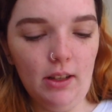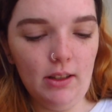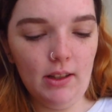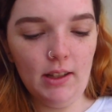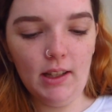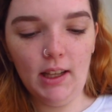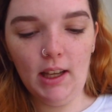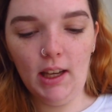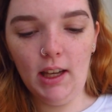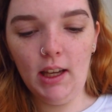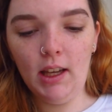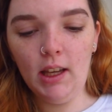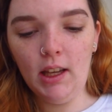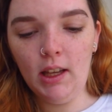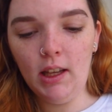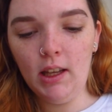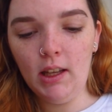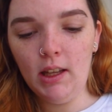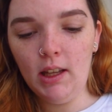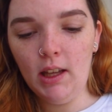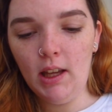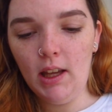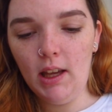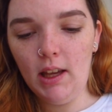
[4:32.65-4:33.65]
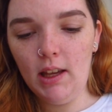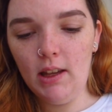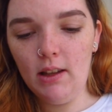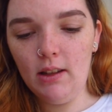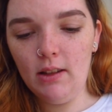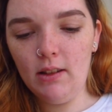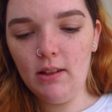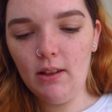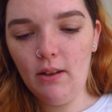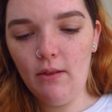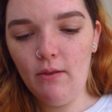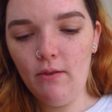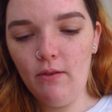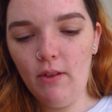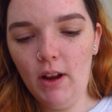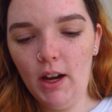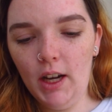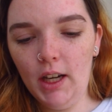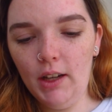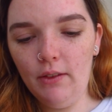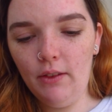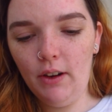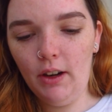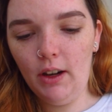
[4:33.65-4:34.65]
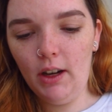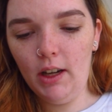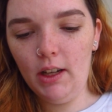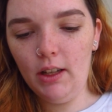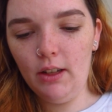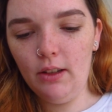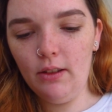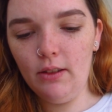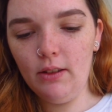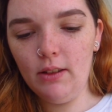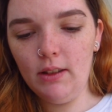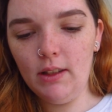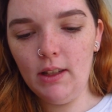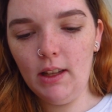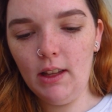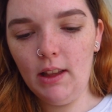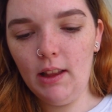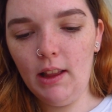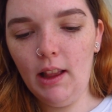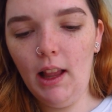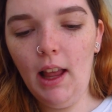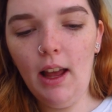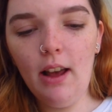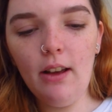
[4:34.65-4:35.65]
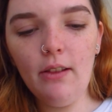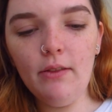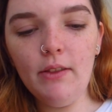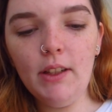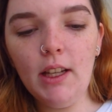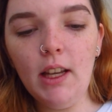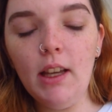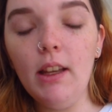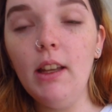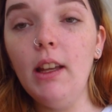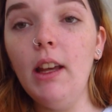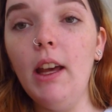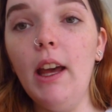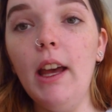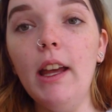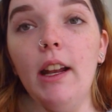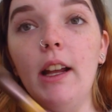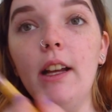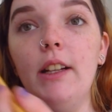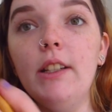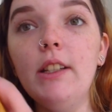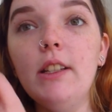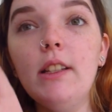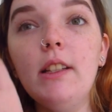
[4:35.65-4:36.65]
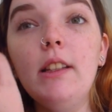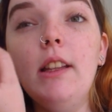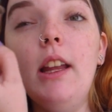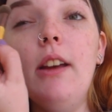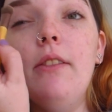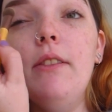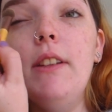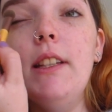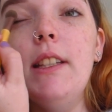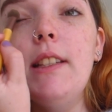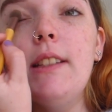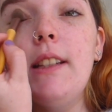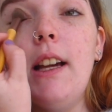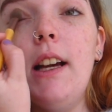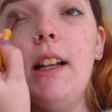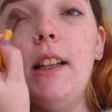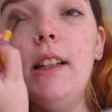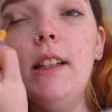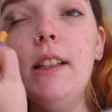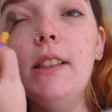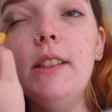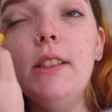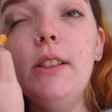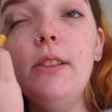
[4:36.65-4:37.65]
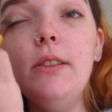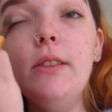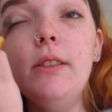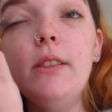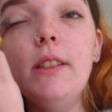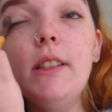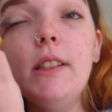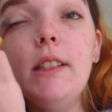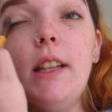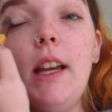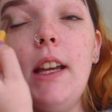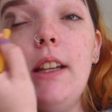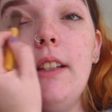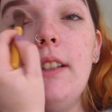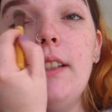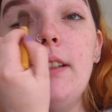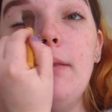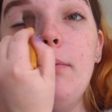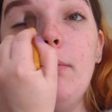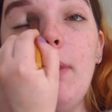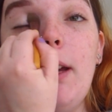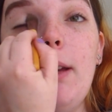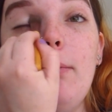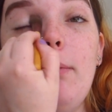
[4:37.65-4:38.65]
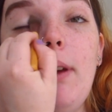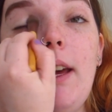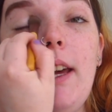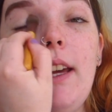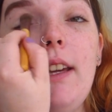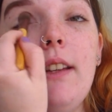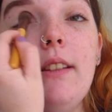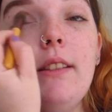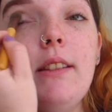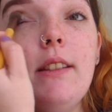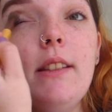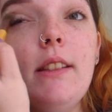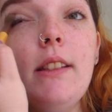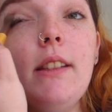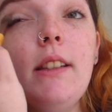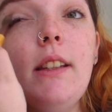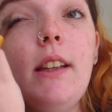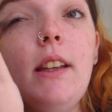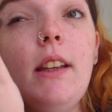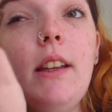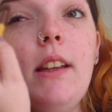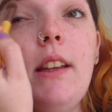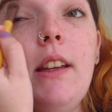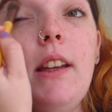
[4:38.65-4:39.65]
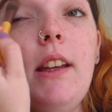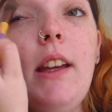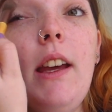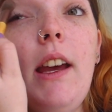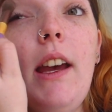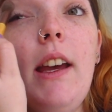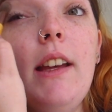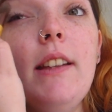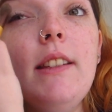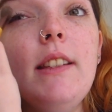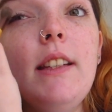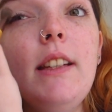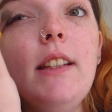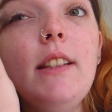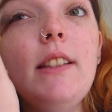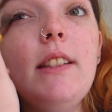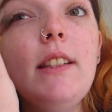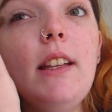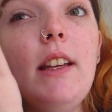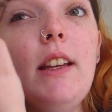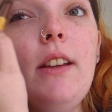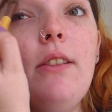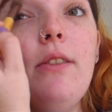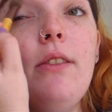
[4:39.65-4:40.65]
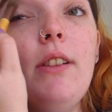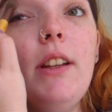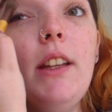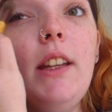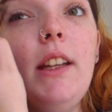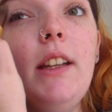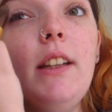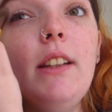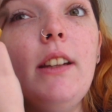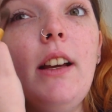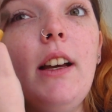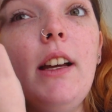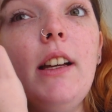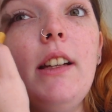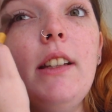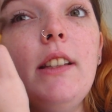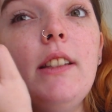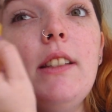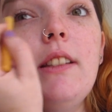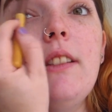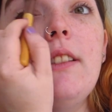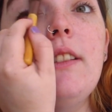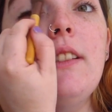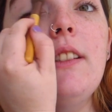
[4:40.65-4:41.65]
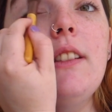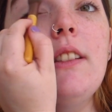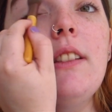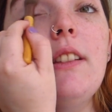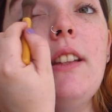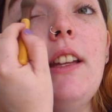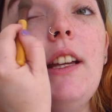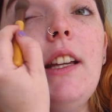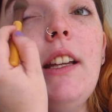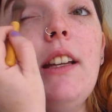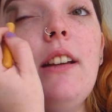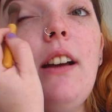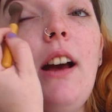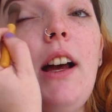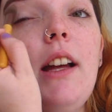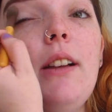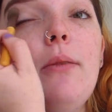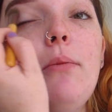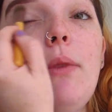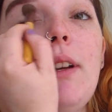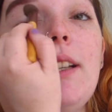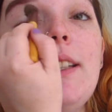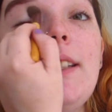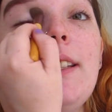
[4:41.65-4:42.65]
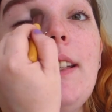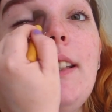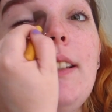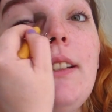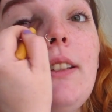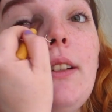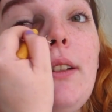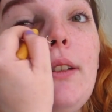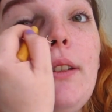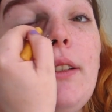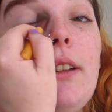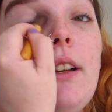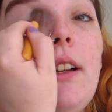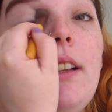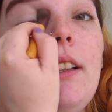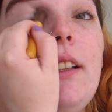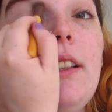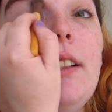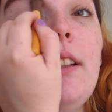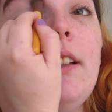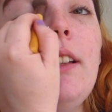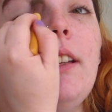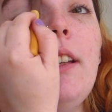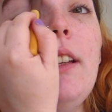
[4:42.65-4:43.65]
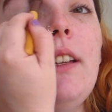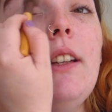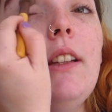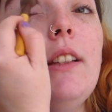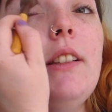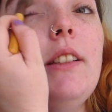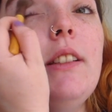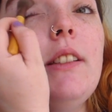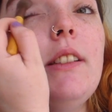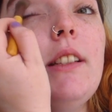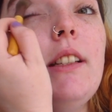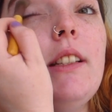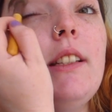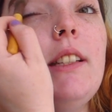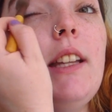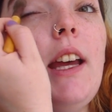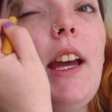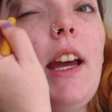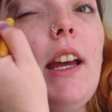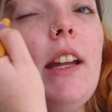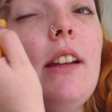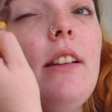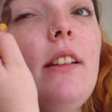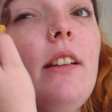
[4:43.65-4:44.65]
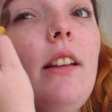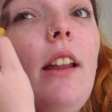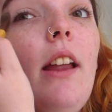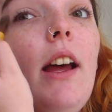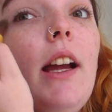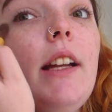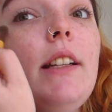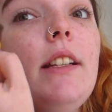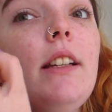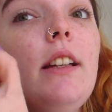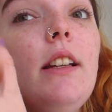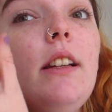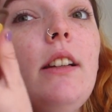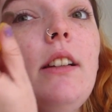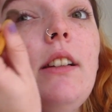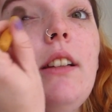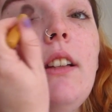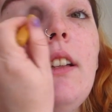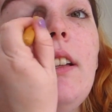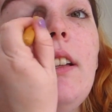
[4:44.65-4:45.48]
can see, is very used and loved, and I just love this colour to set my base, as it's a really nice, just like kind of my skin tone colour, just a tad lighter,